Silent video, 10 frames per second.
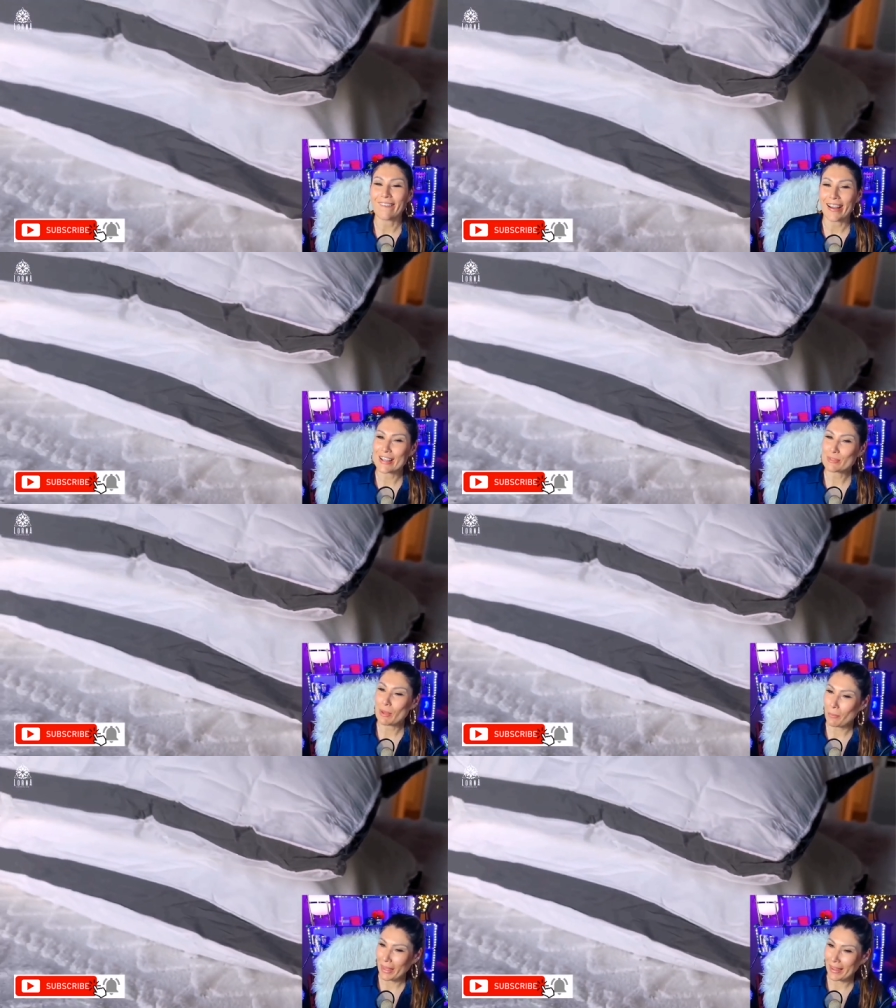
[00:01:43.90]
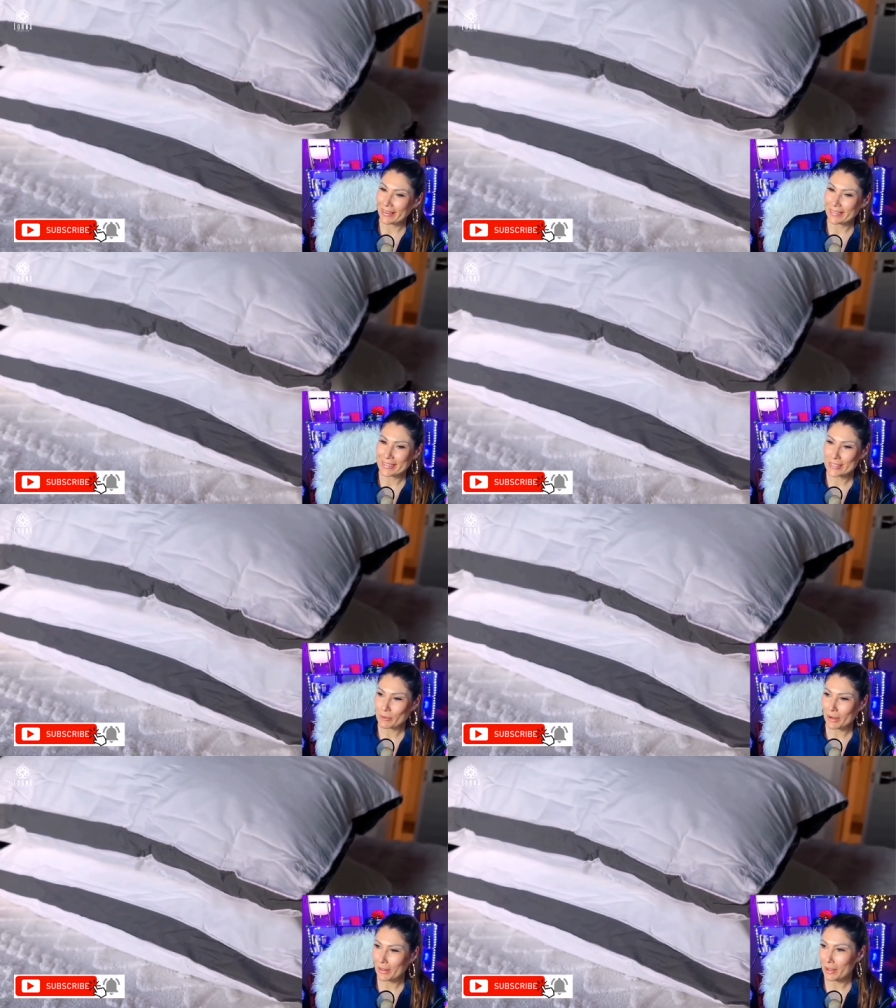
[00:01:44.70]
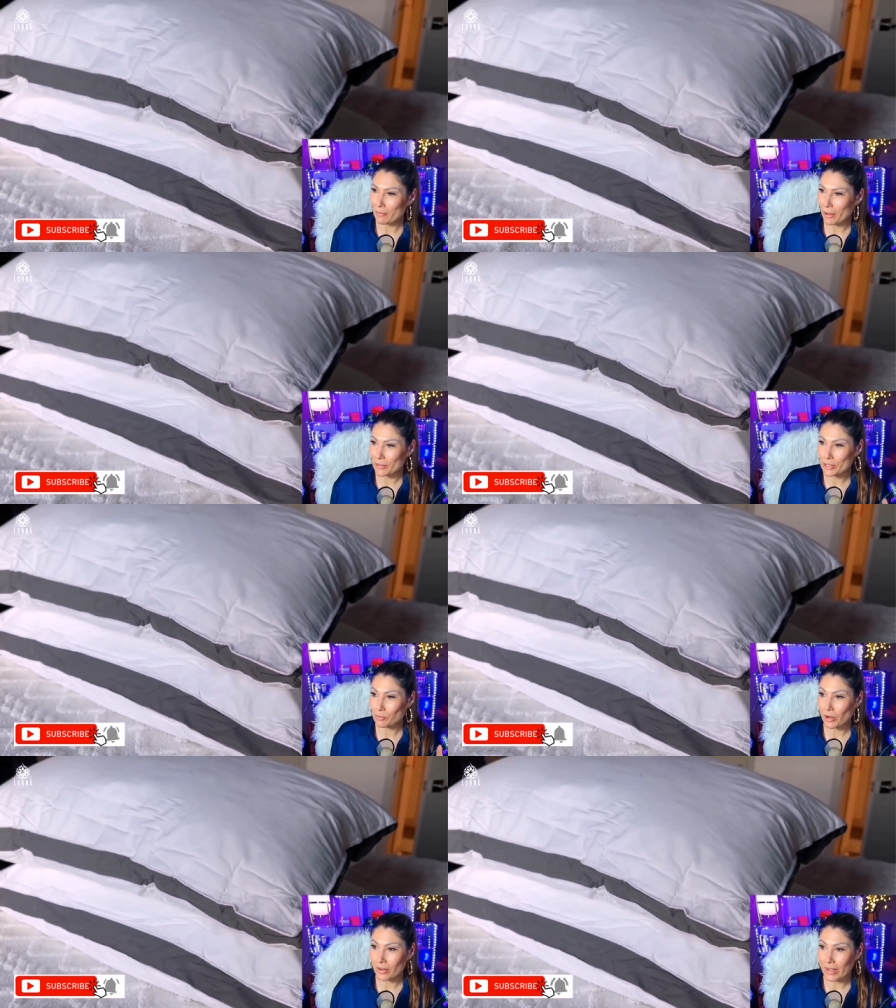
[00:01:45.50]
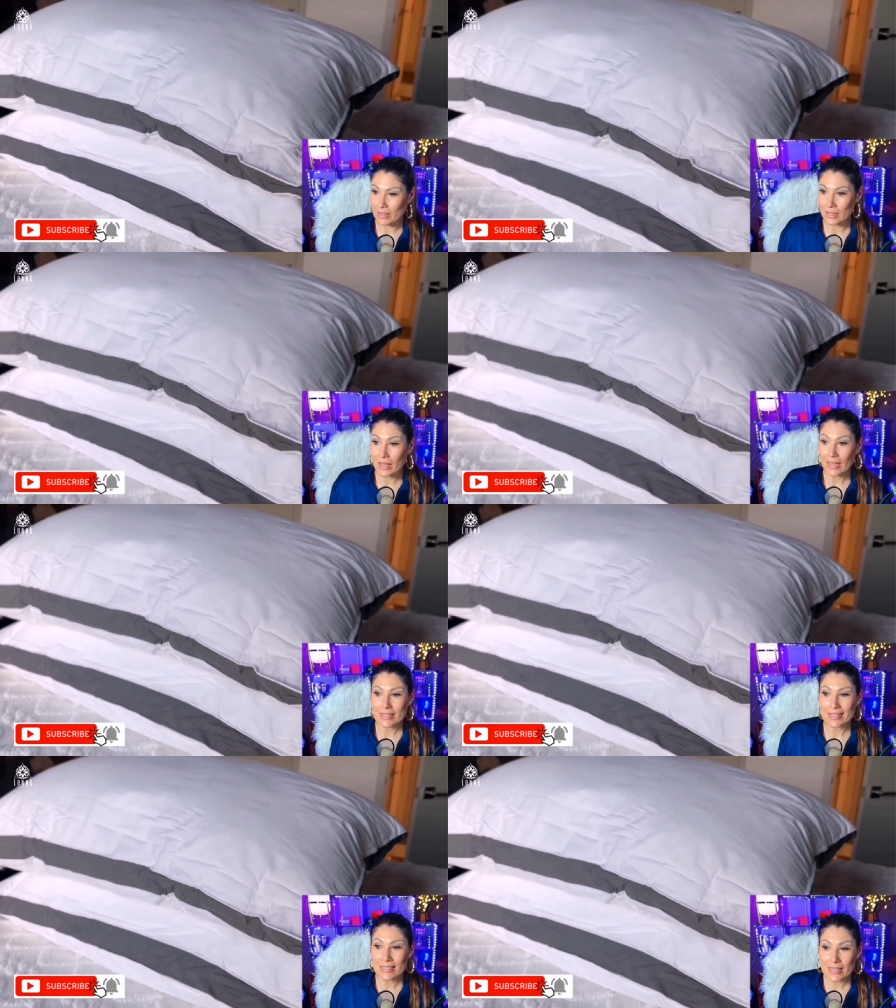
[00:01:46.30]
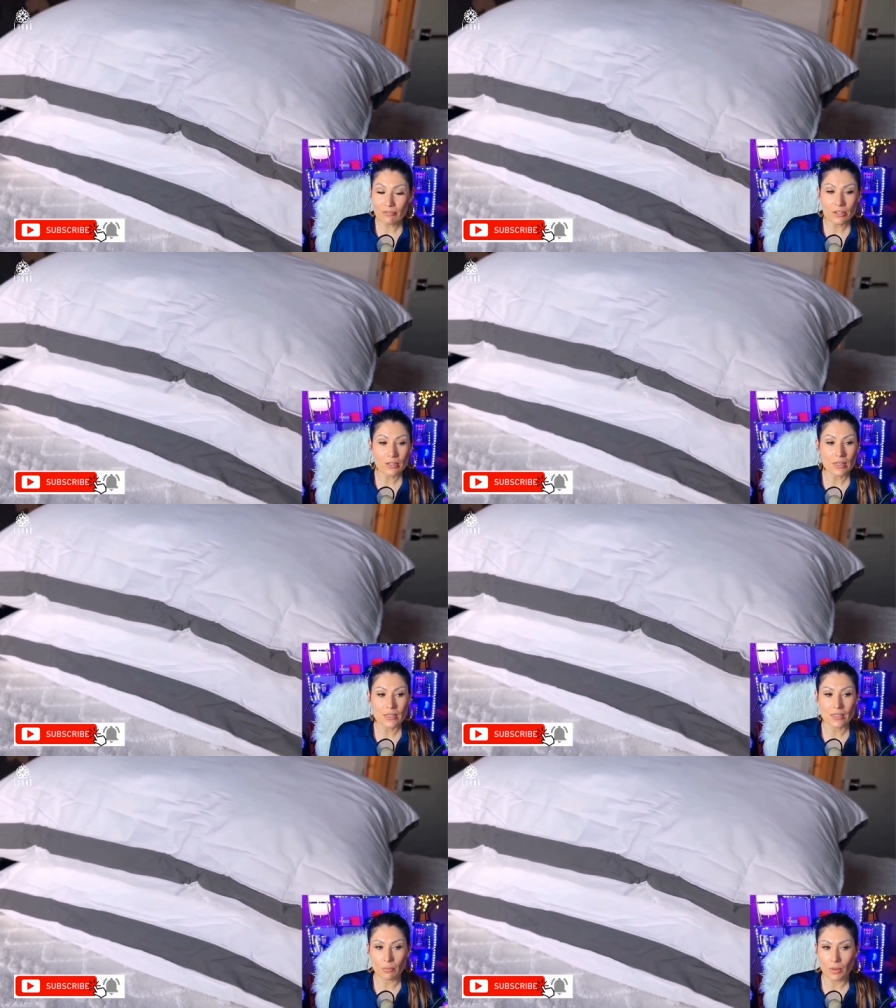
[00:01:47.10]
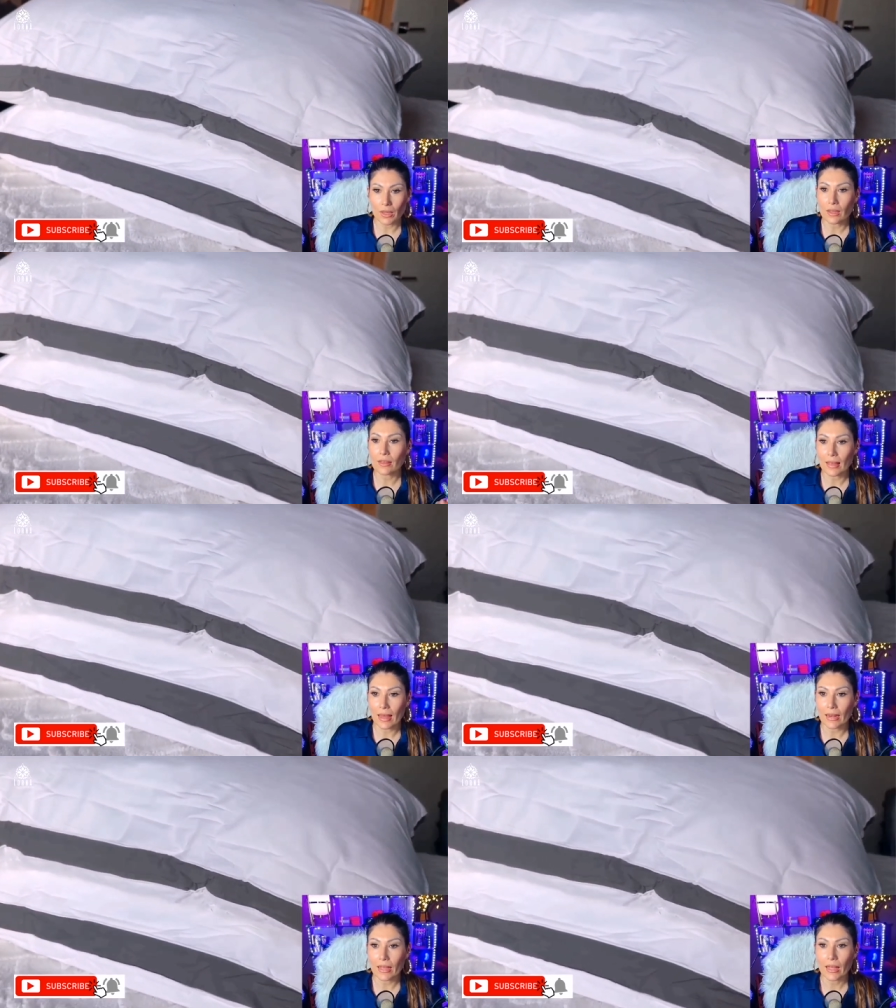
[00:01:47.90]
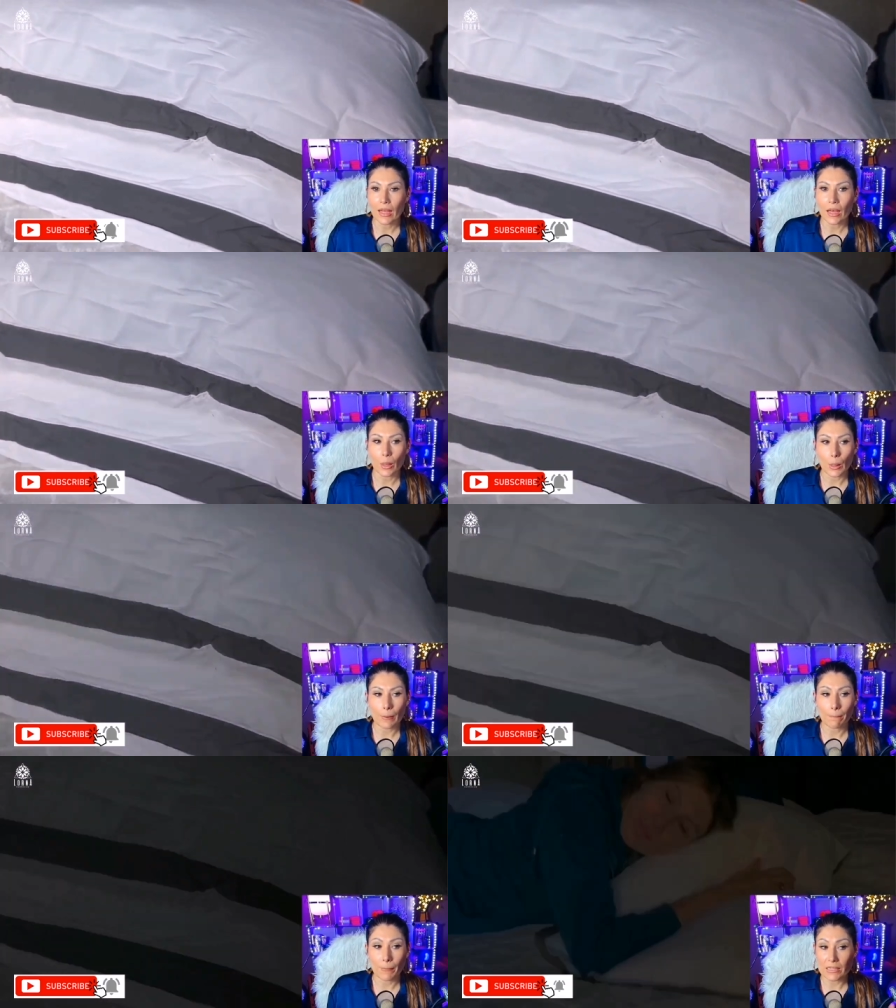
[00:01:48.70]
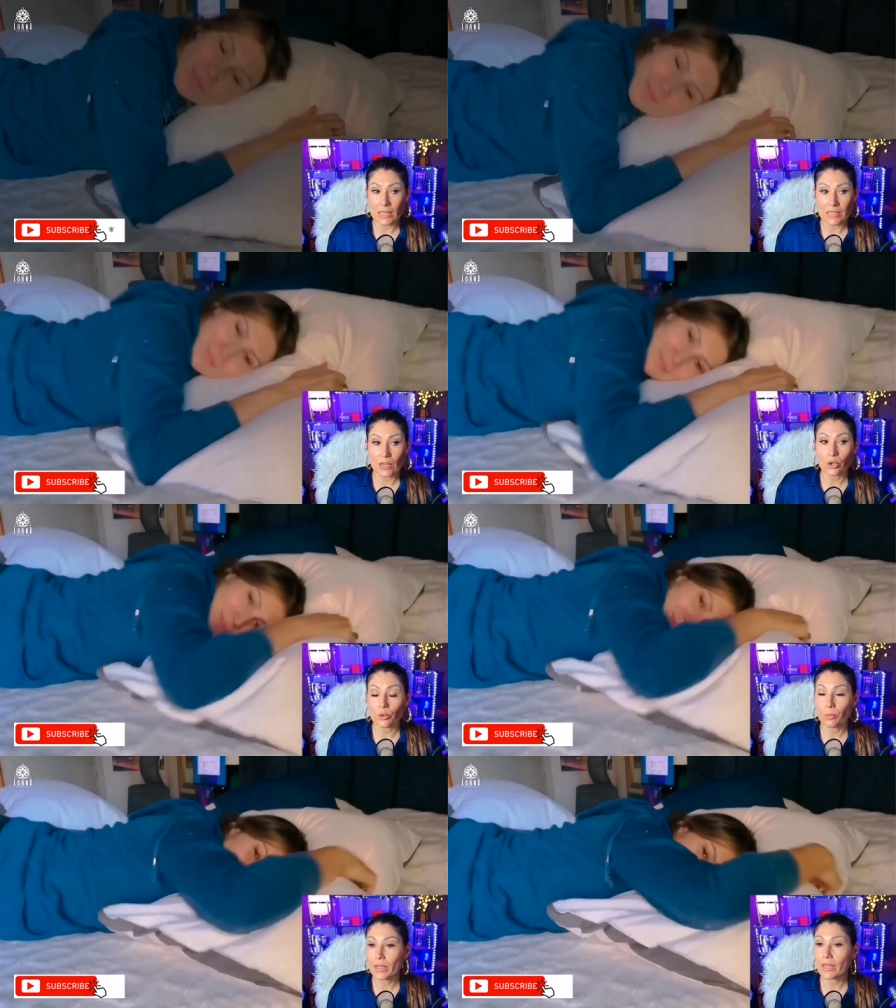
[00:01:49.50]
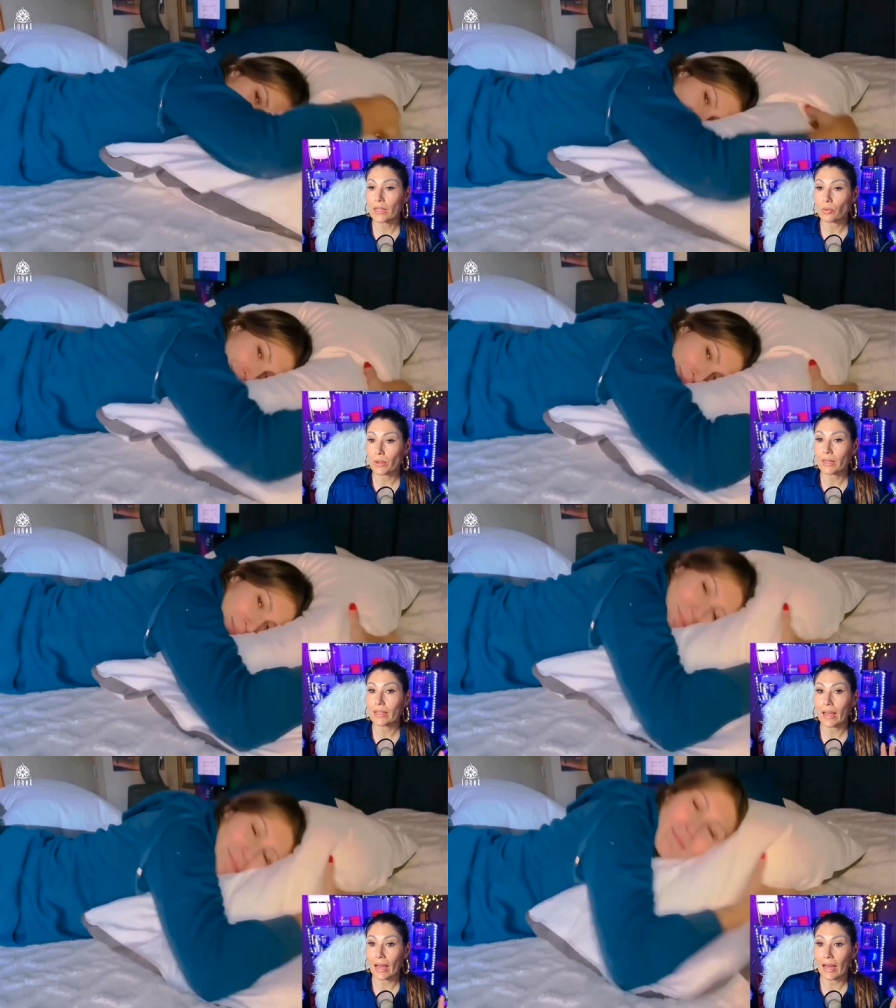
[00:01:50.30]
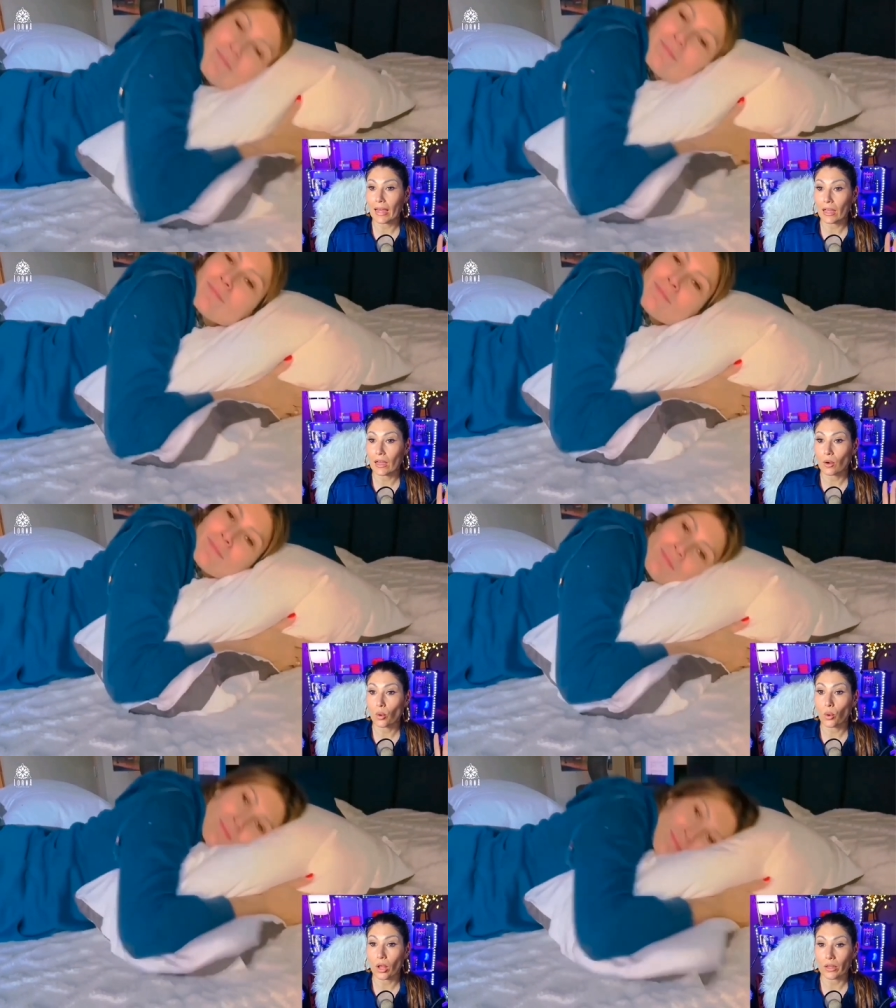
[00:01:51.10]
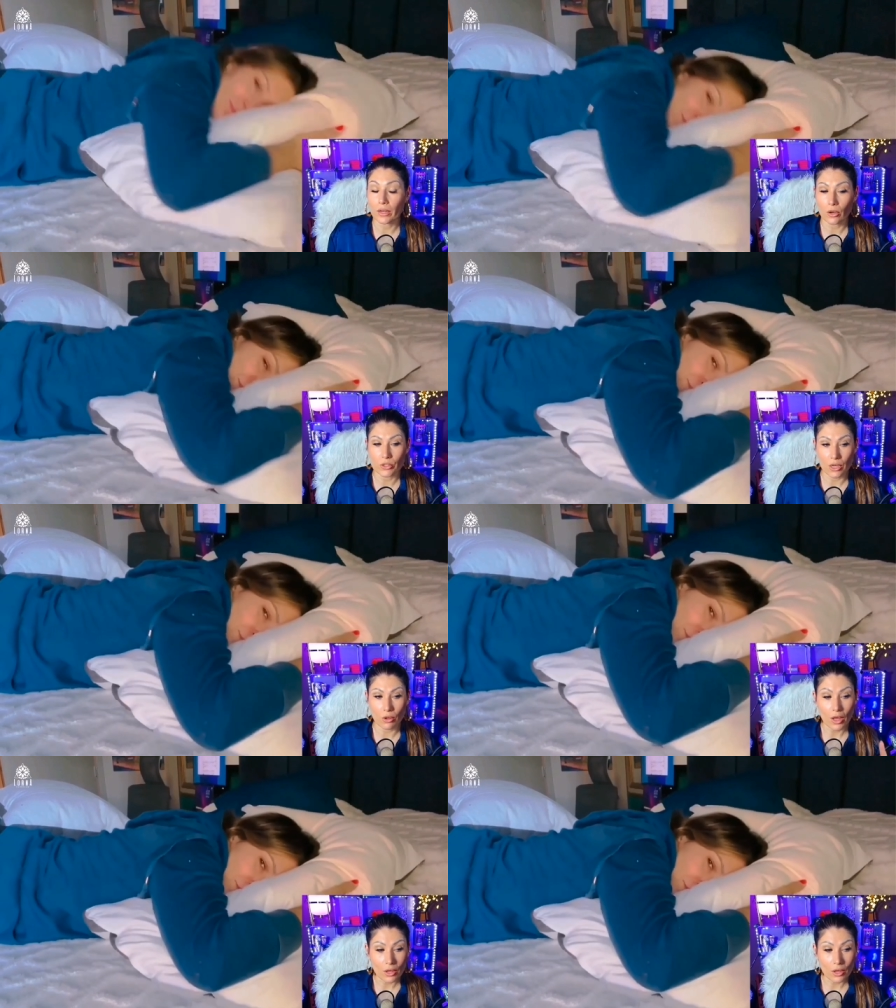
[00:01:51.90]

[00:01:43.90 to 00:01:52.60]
or as my bed this is what i like about this product guys it's definitely something that um, as I said, could be in a really high quality hotel.